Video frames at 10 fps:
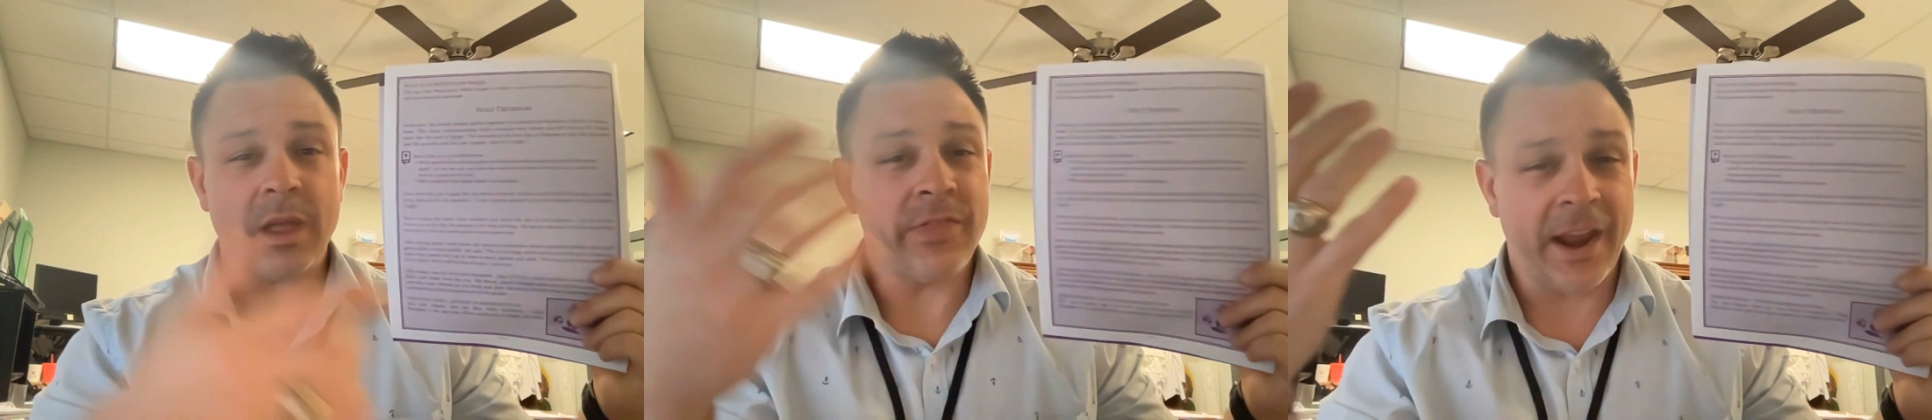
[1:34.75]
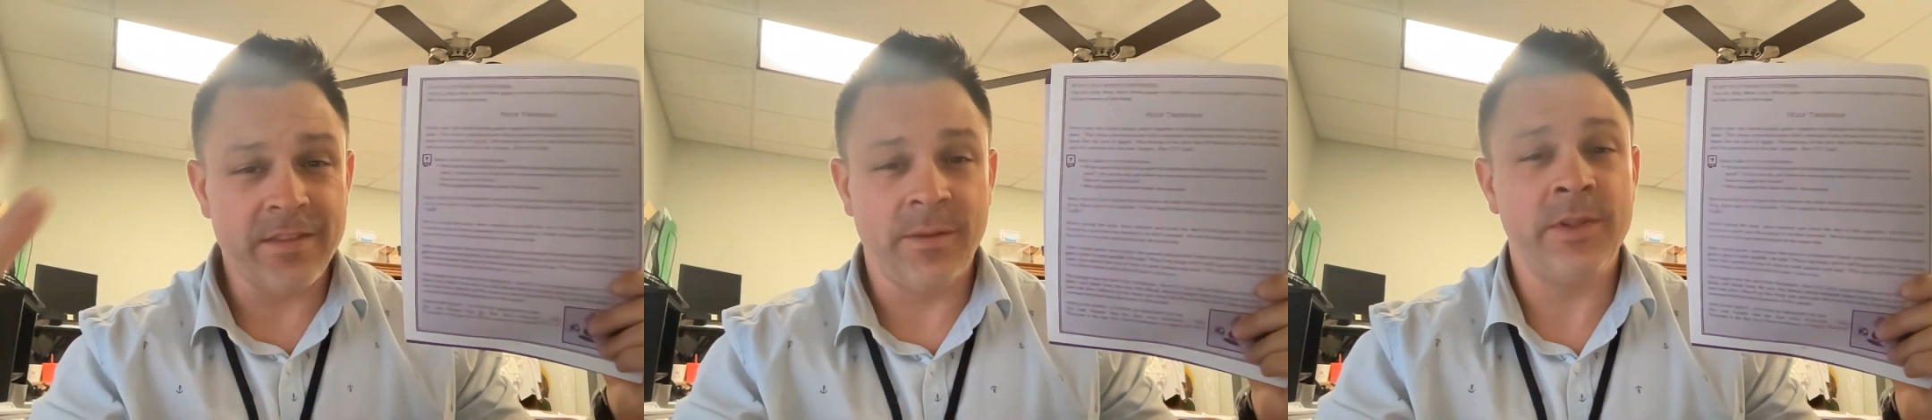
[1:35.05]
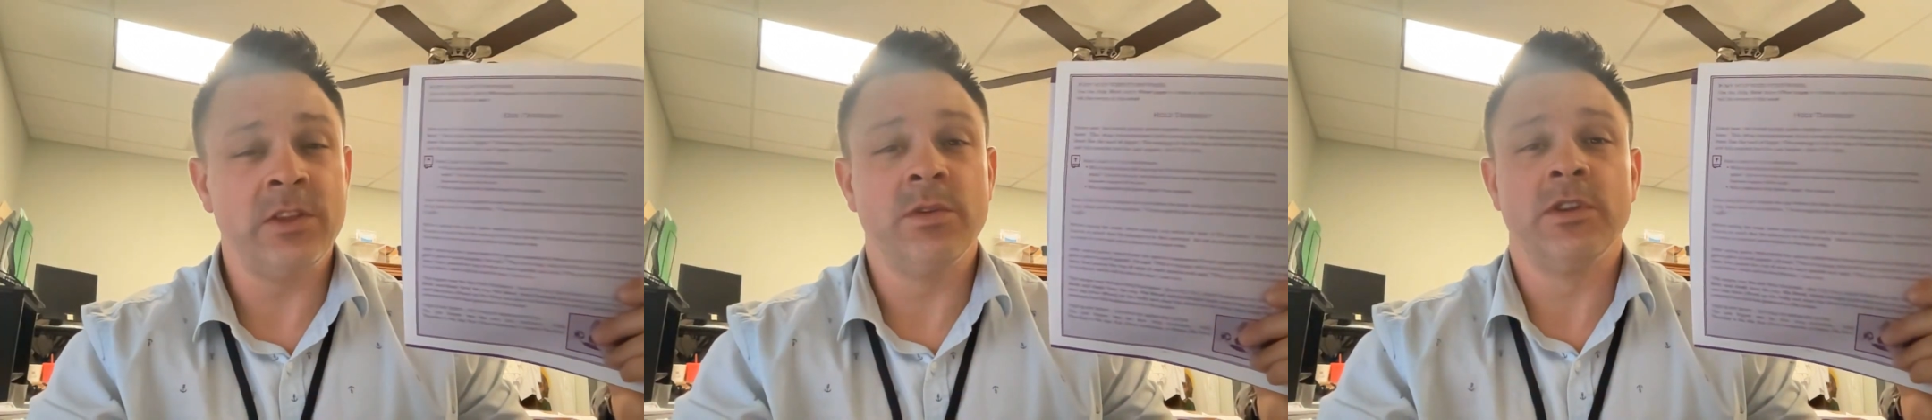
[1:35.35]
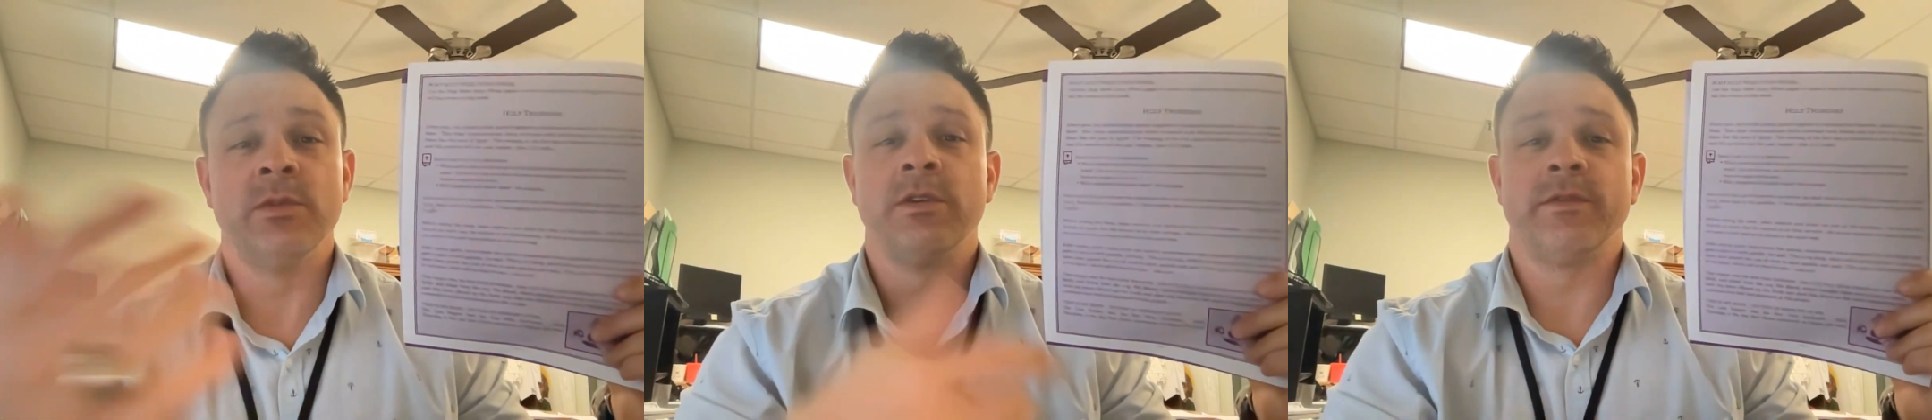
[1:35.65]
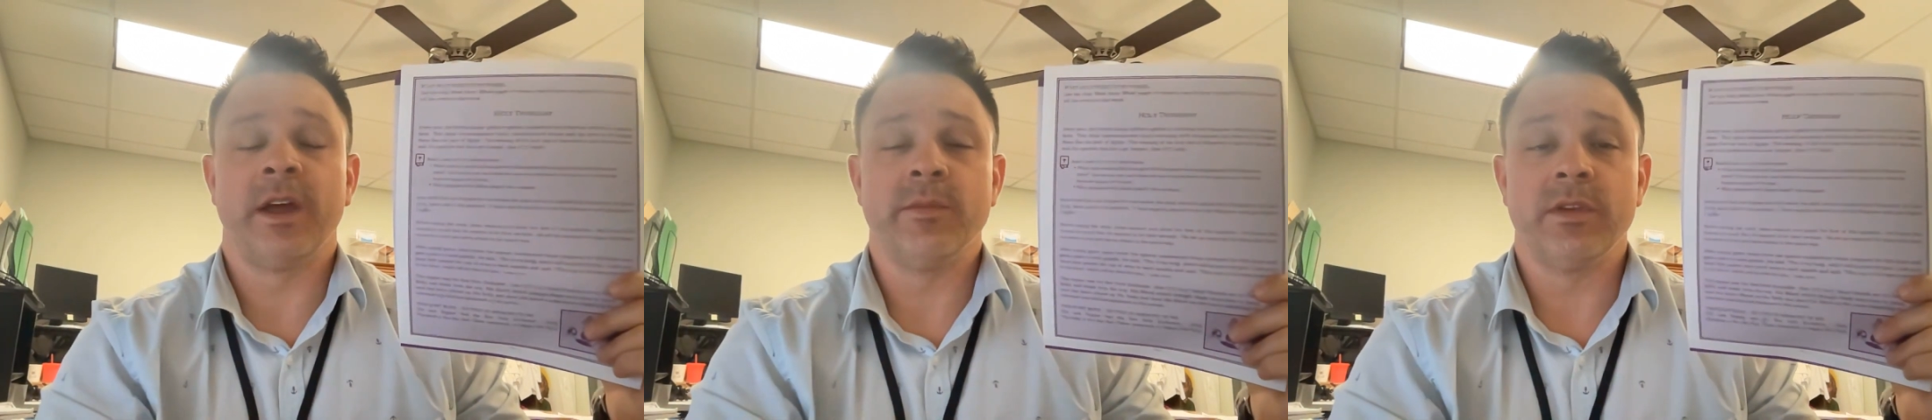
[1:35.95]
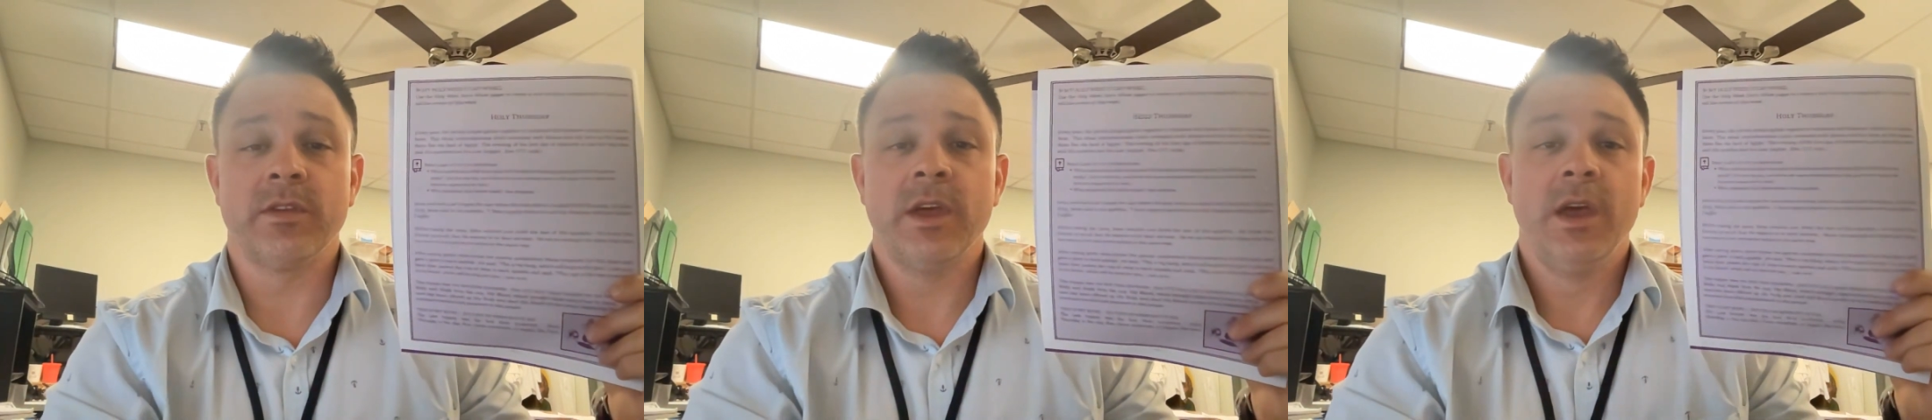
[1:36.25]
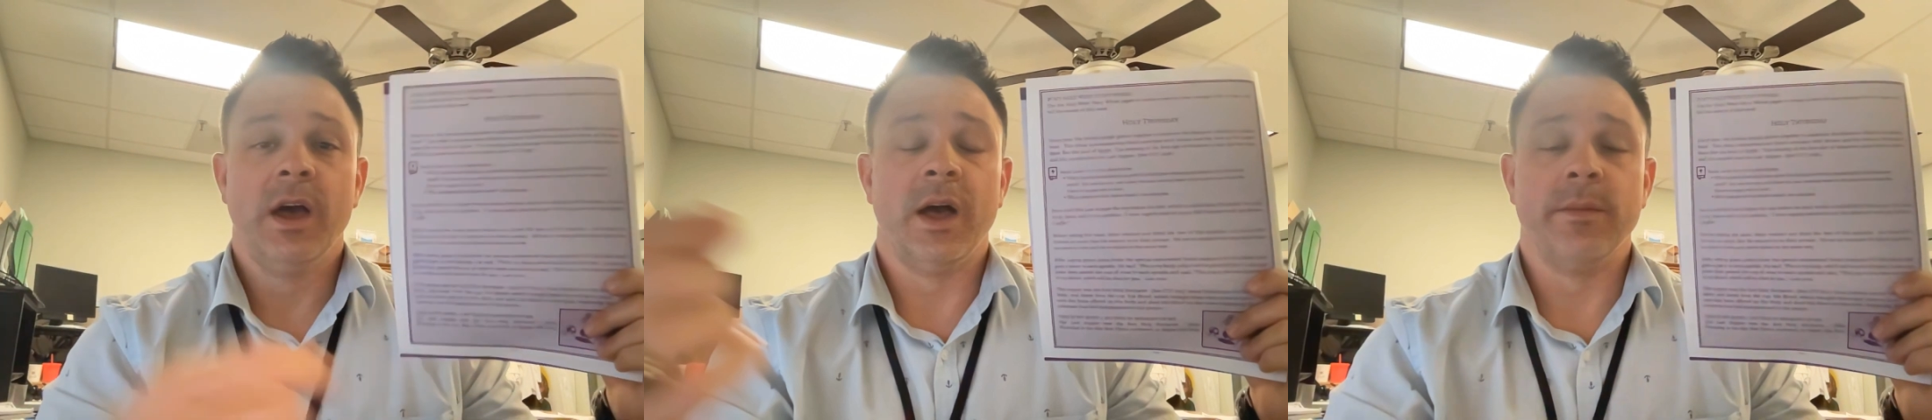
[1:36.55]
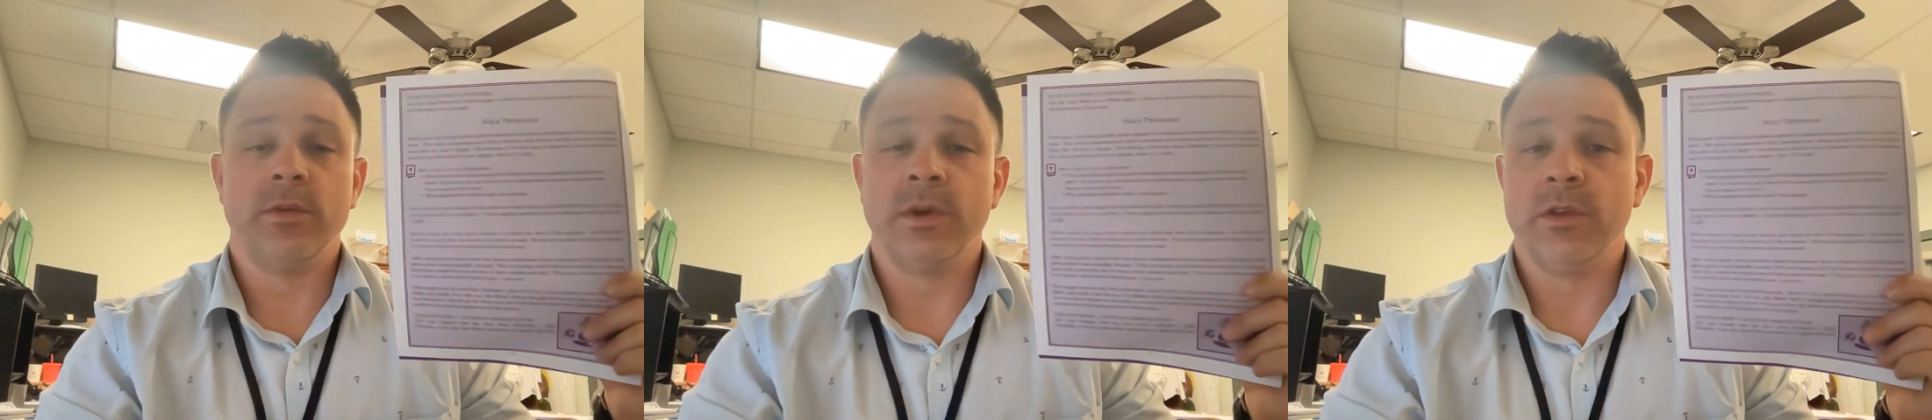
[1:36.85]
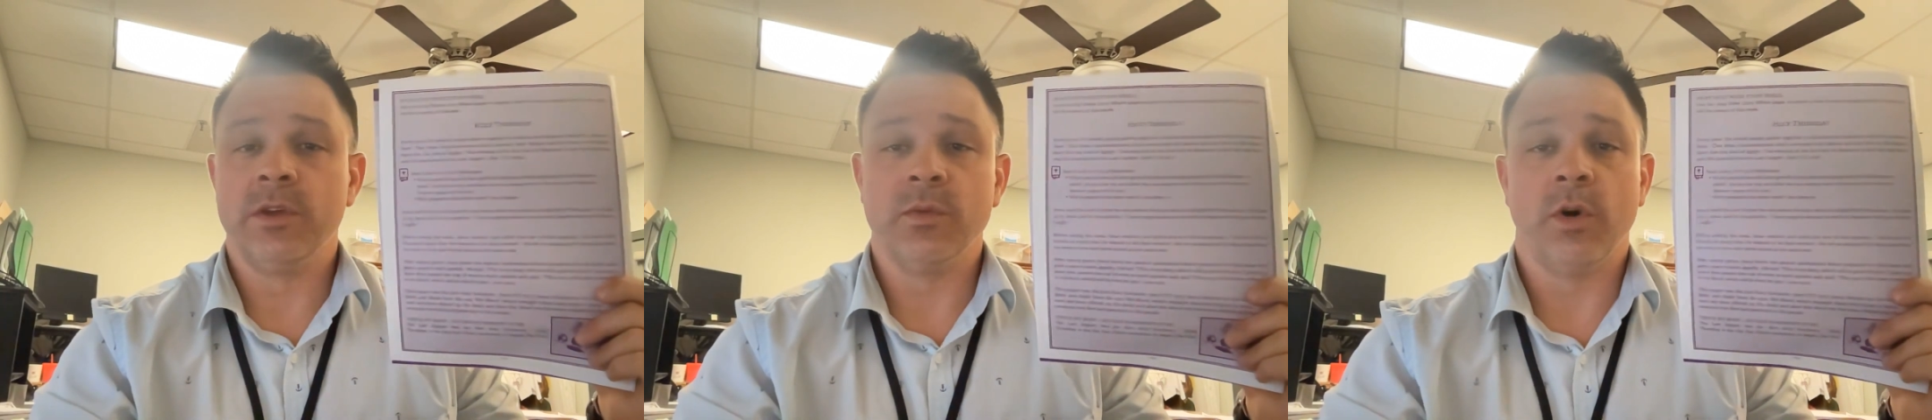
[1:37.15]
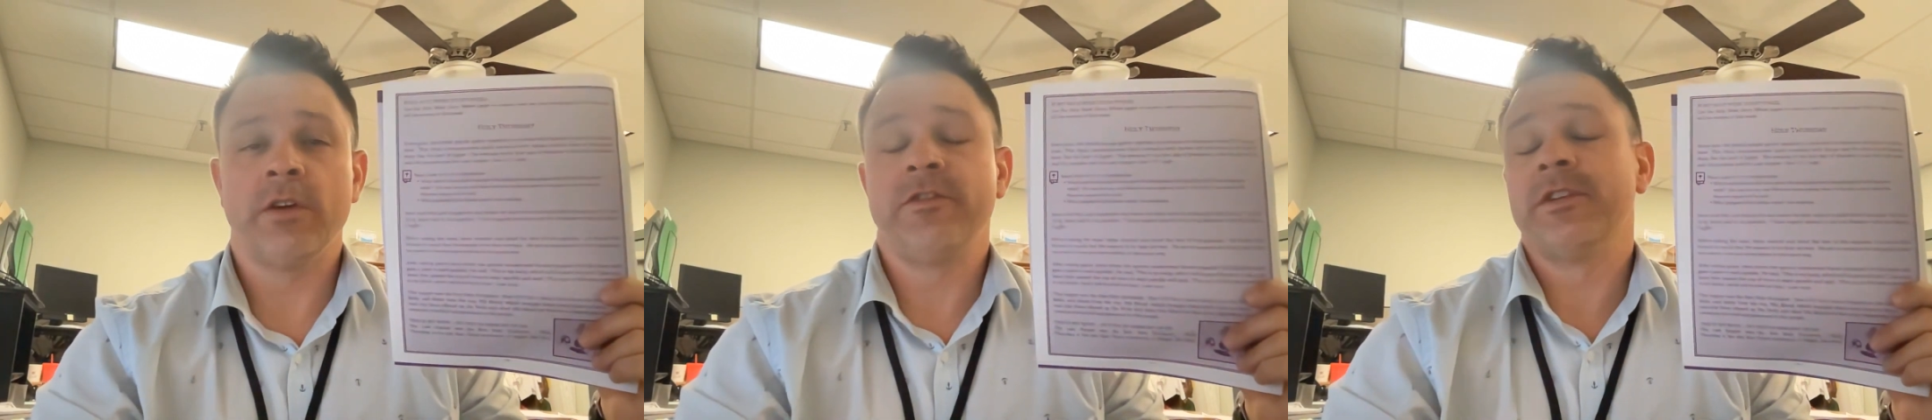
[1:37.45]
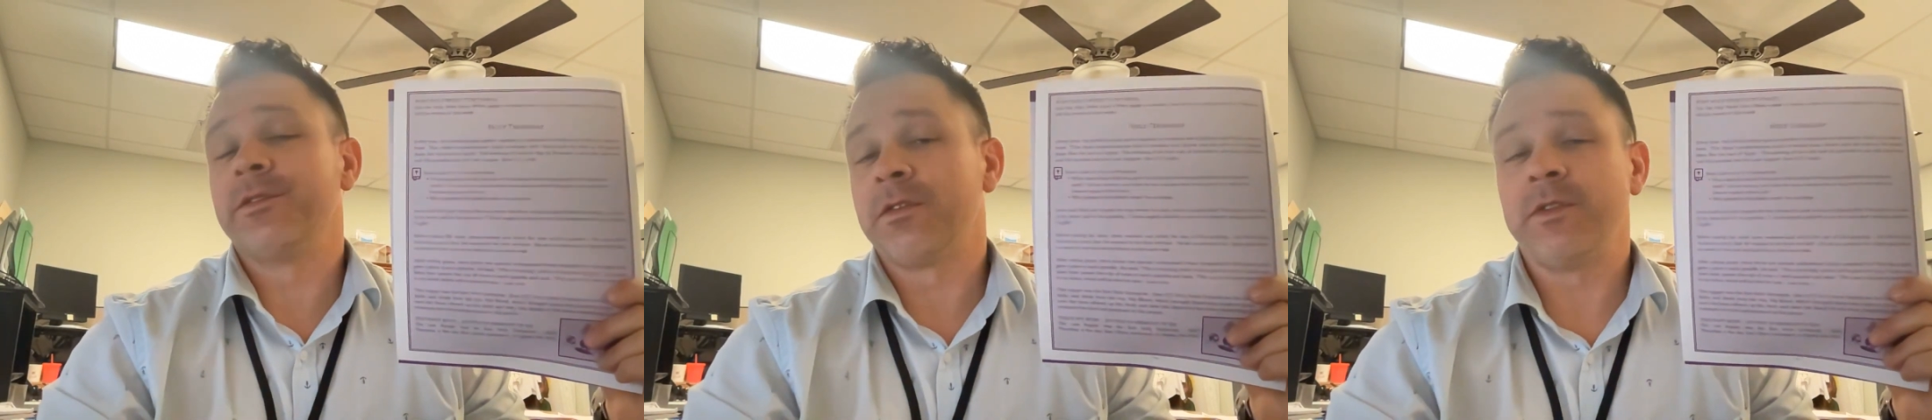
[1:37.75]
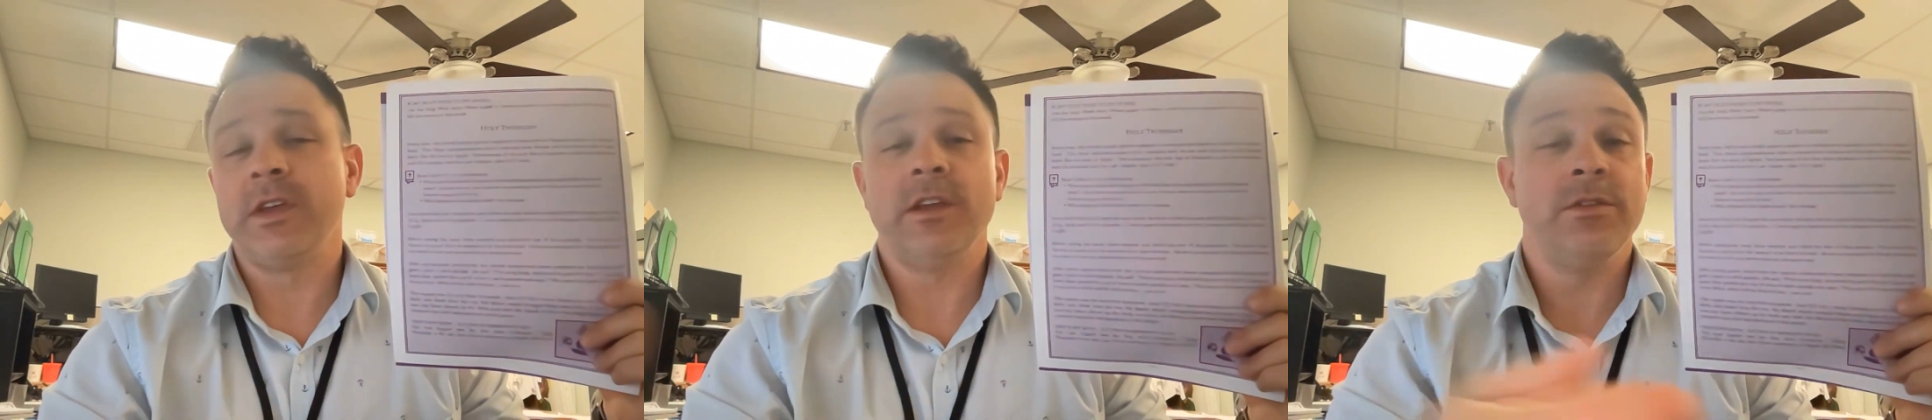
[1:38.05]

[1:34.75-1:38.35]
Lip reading: That is something that you can do in your families. You can wash each other's feet.